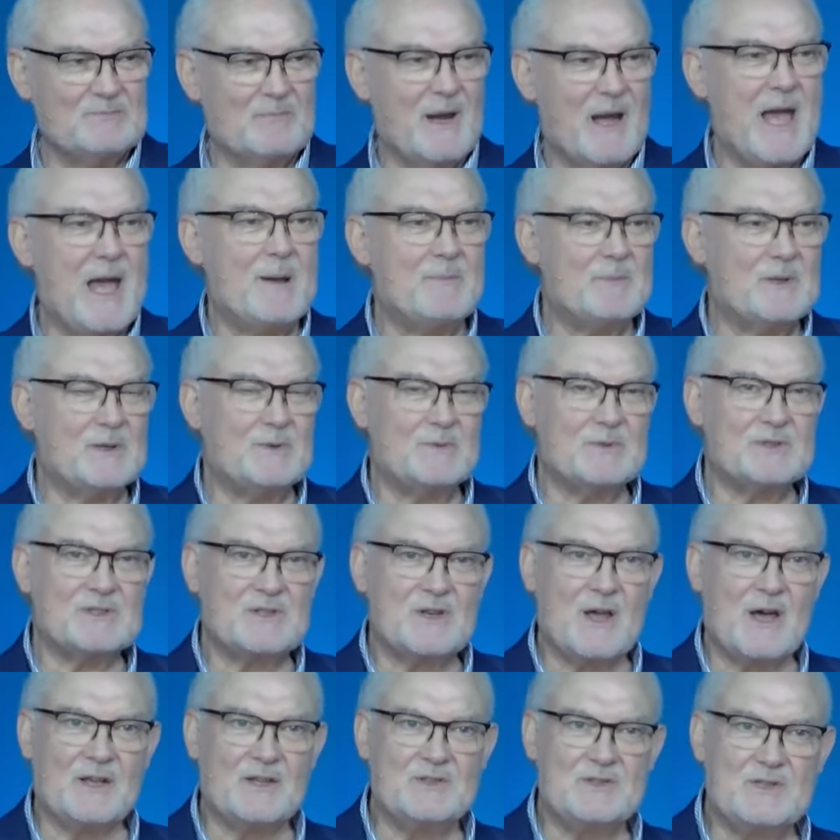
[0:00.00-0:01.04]
Muhammad was
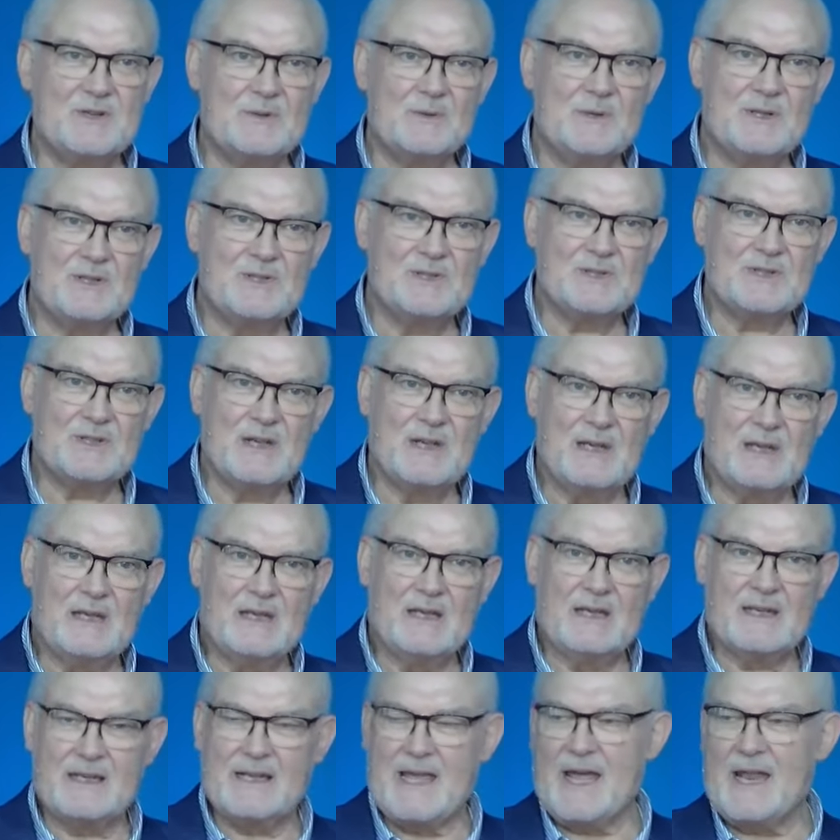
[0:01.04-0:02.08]
not Jewish,
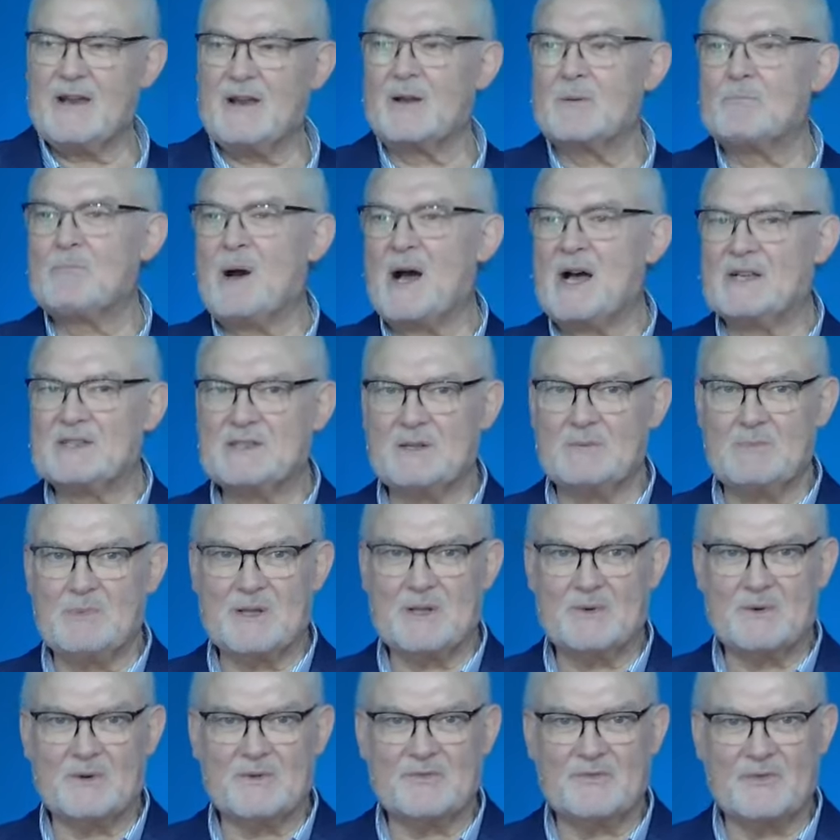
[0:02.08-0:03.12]
cannot
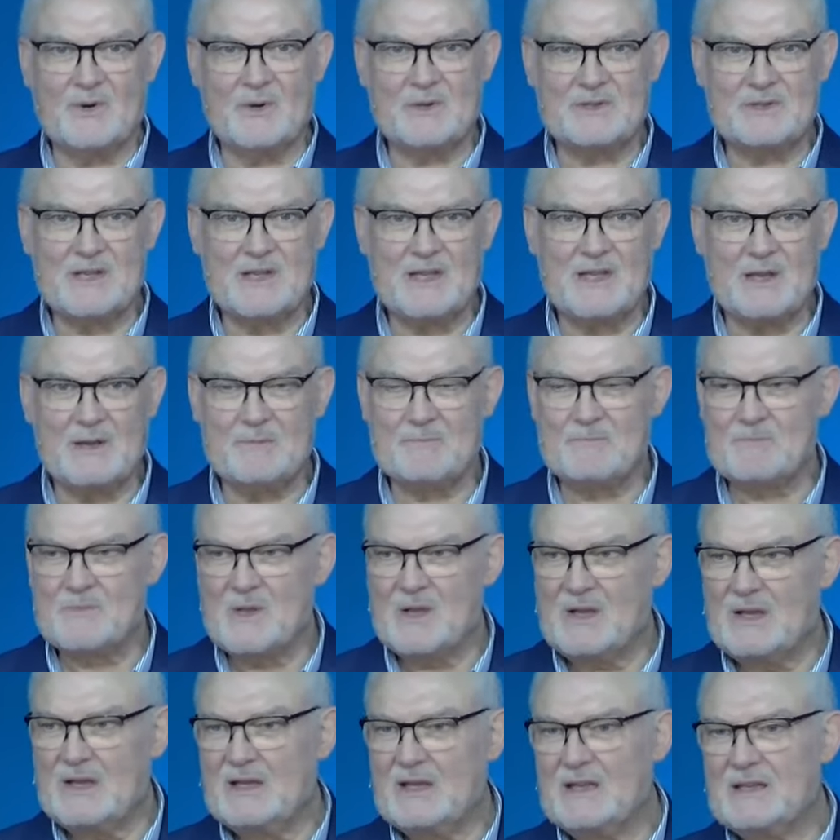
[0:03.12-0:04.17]
possibly refer to him.
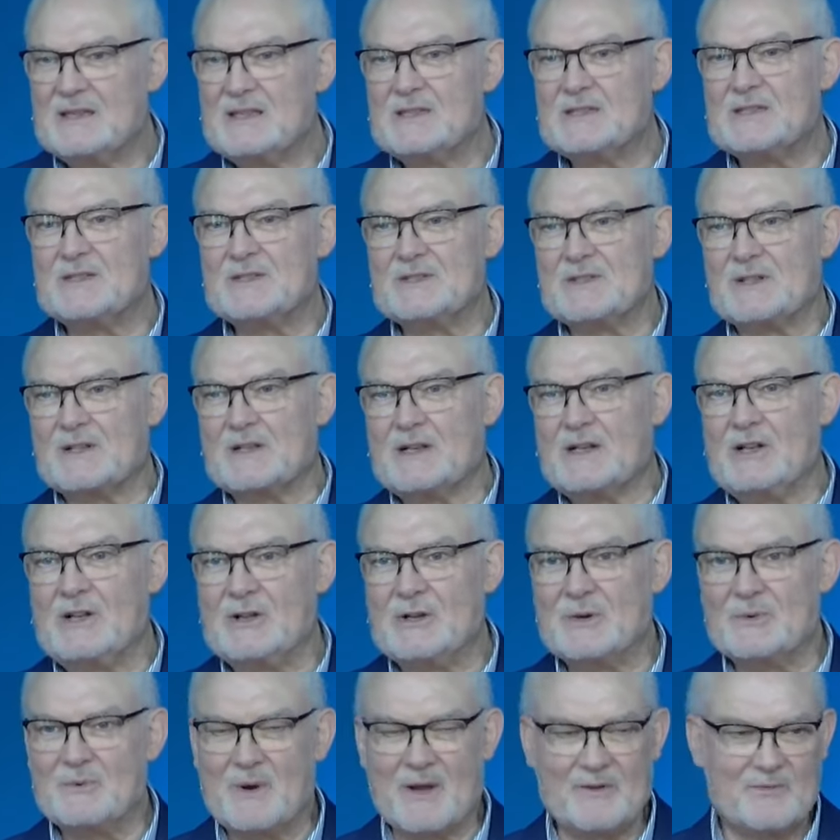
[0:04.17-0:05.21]
This is a
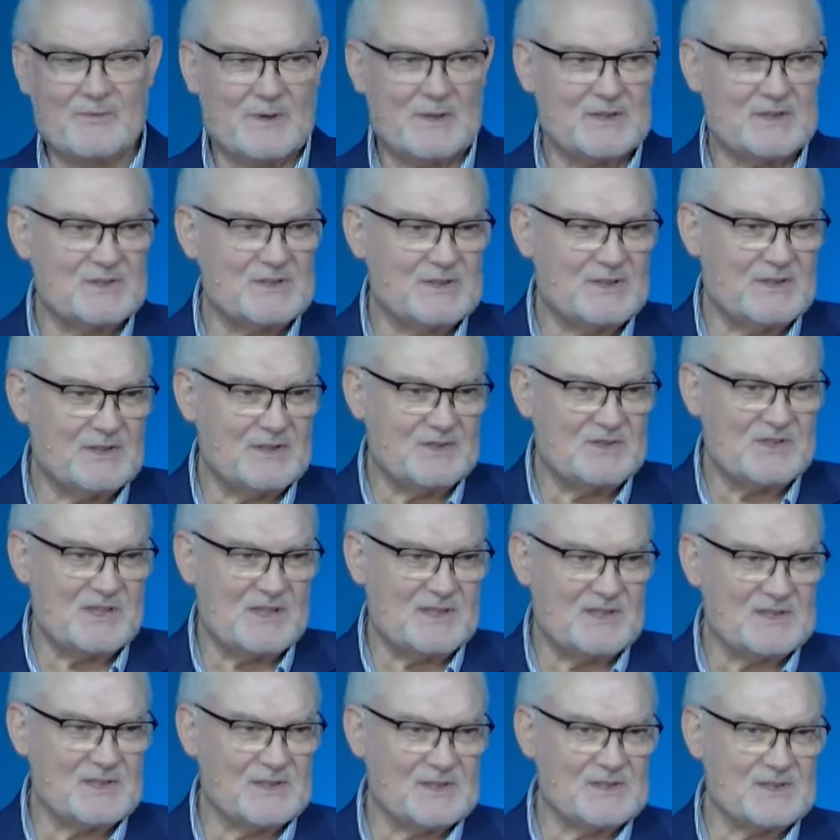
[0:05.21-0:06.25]
clear reference to
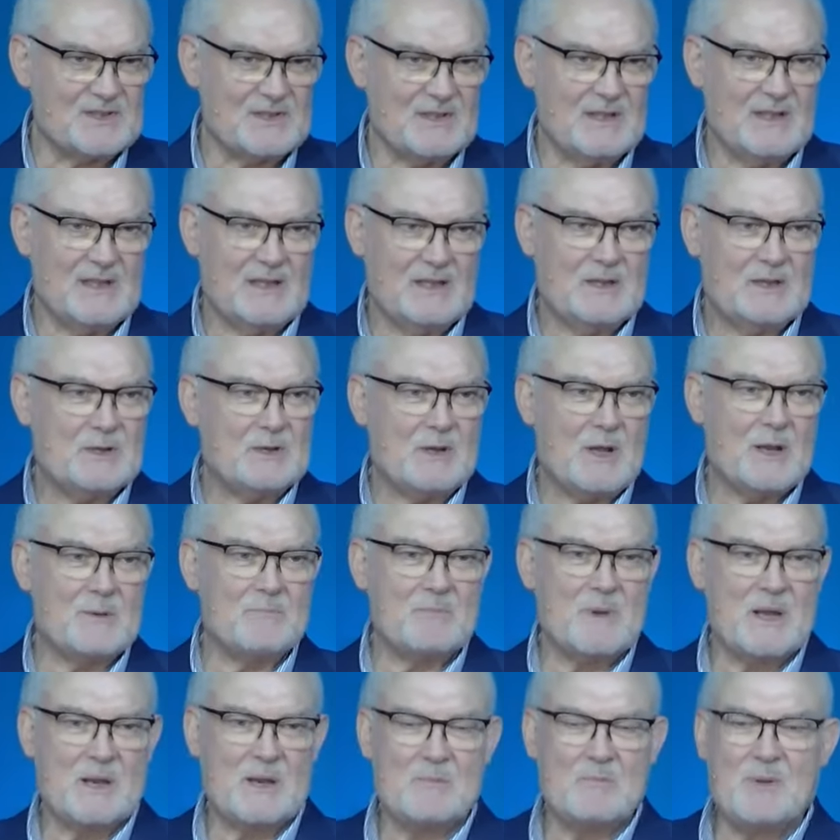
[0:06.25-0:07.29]
Jesus. Not
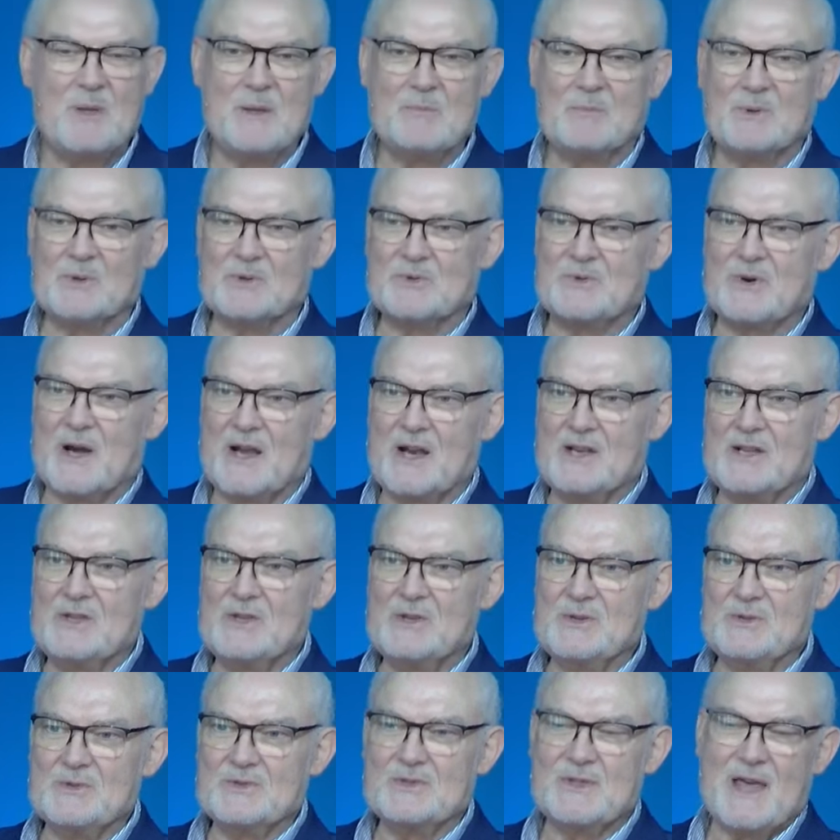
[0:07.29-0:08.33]
many people try to
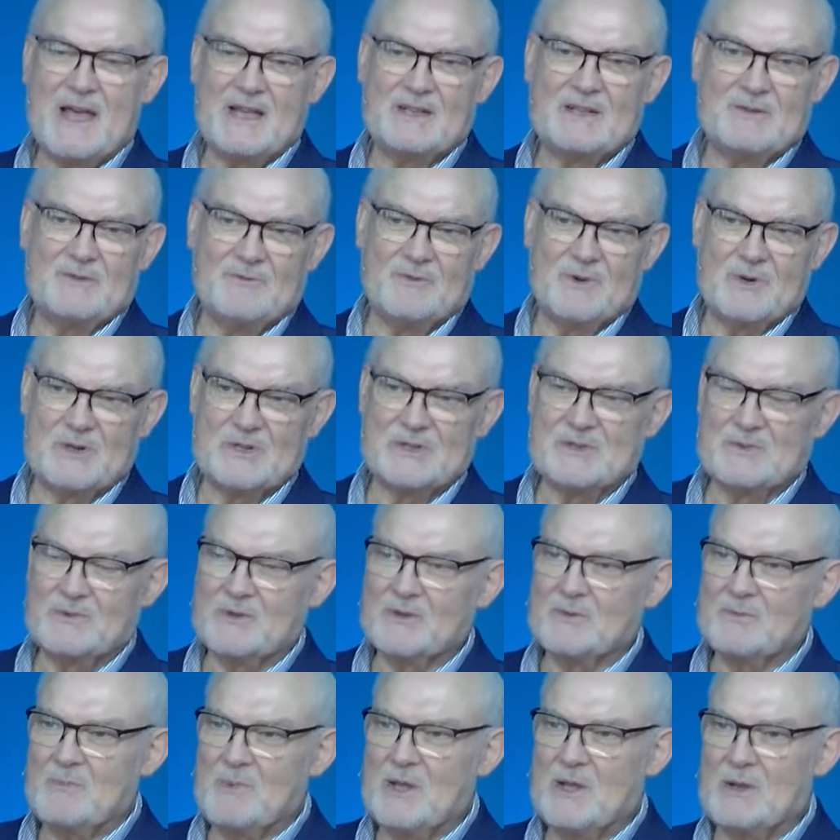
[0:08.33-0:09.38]
use that verse
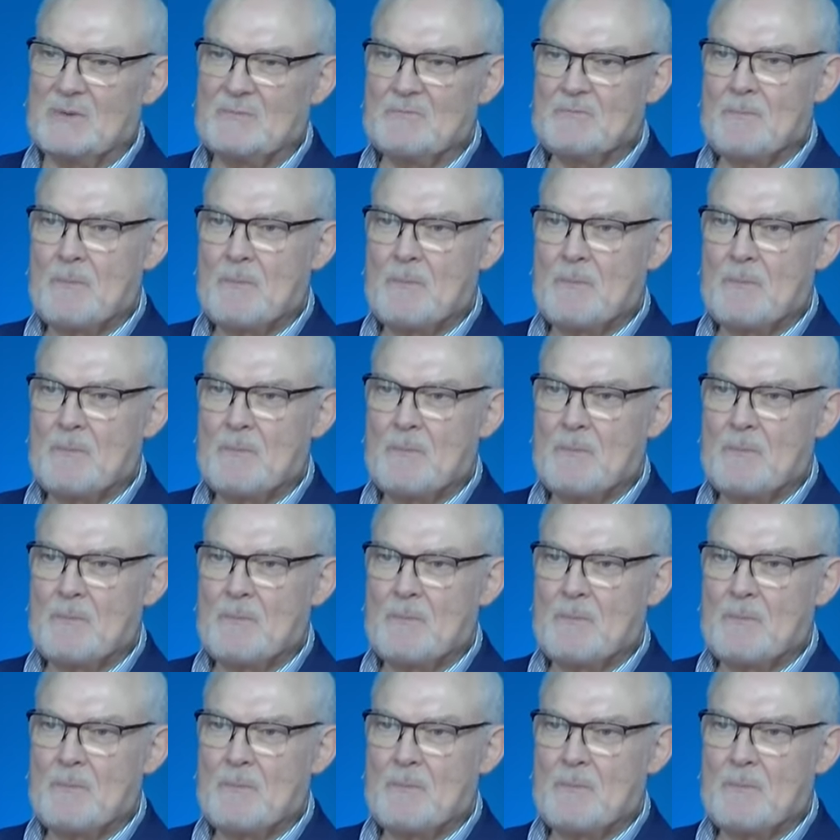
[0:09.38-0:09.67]
with me.